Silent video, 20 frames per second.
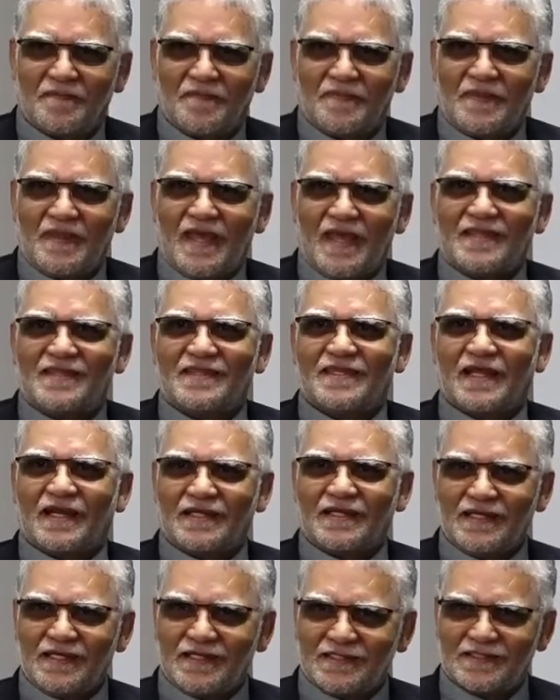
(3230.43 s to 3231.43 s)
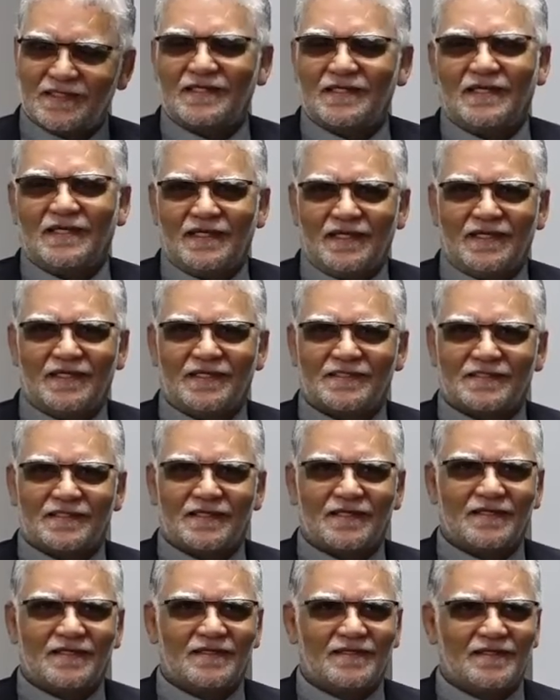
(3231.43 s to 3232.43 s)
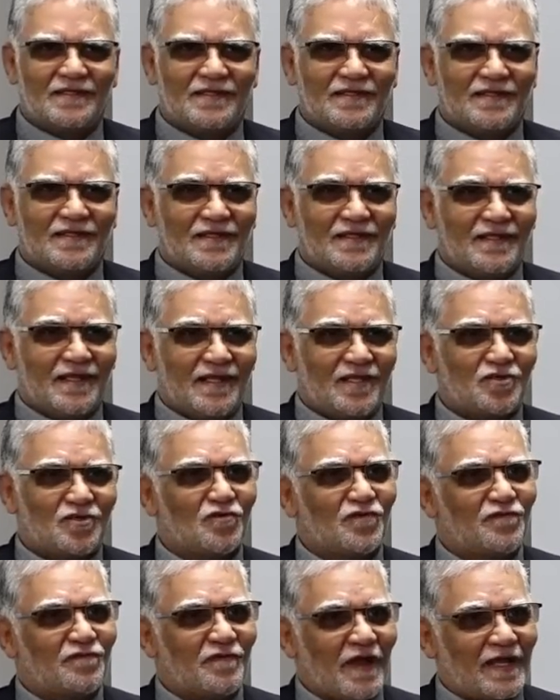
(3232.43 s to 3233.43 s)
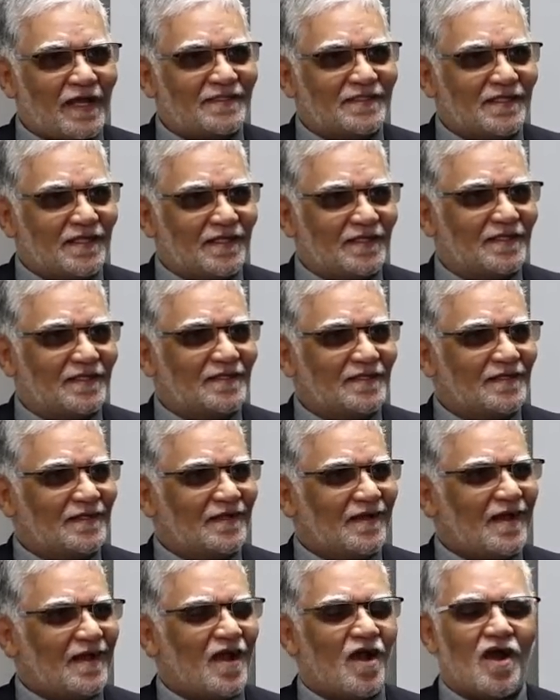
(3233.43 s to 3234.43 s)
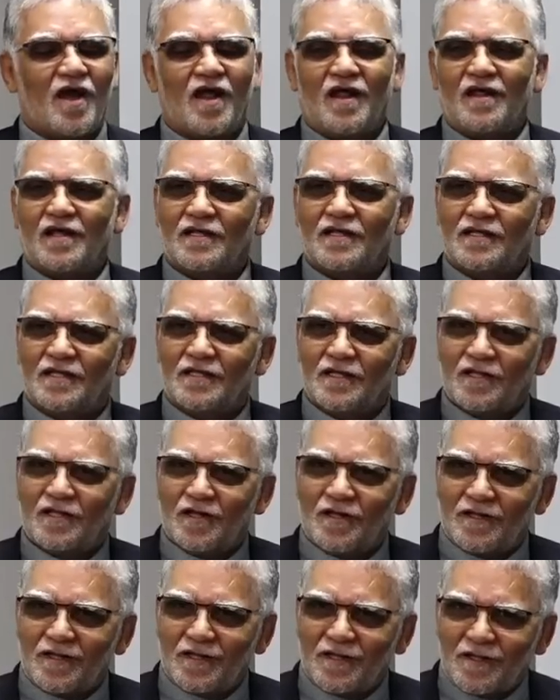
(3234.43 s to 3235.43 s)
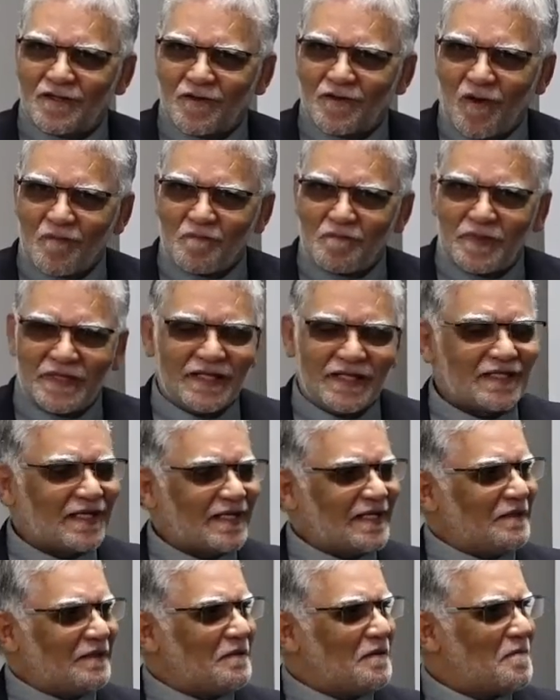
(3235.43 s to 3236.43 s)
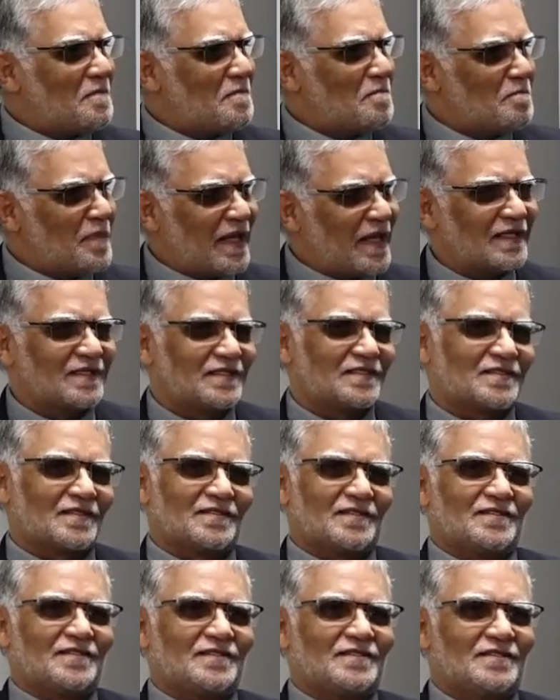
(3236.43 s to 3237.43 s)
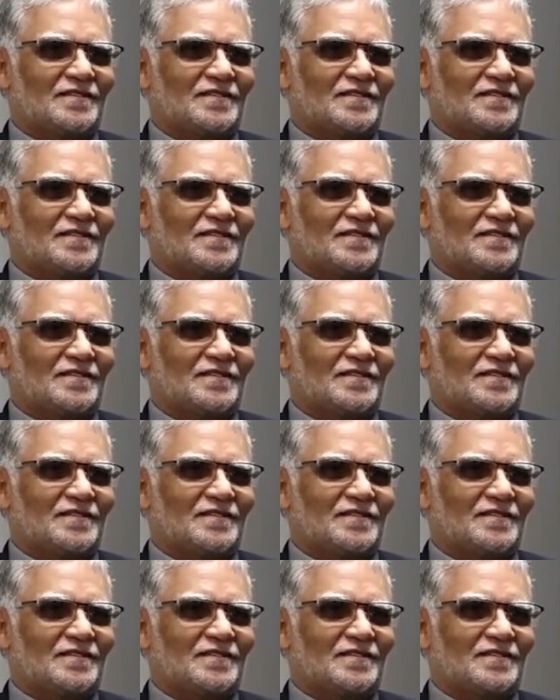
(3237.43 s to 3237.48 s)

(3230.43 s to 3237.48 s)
And the reason is you're fighting a completely mental